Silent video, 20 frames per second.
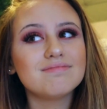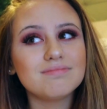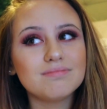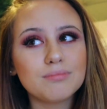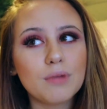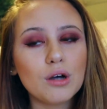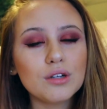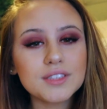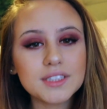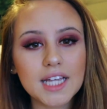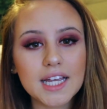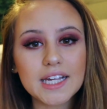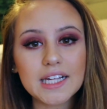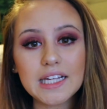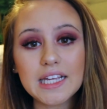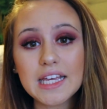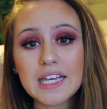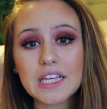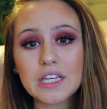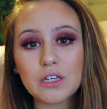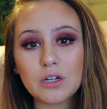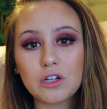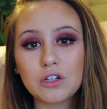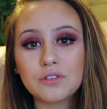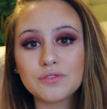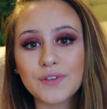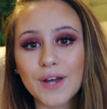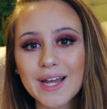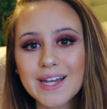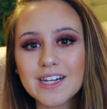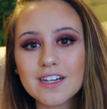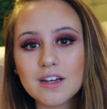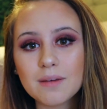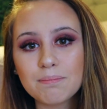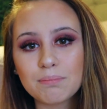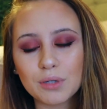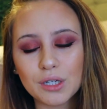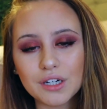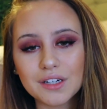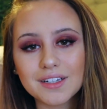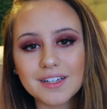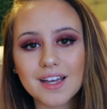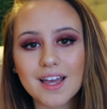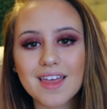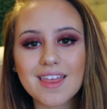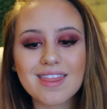most likely you'll find a book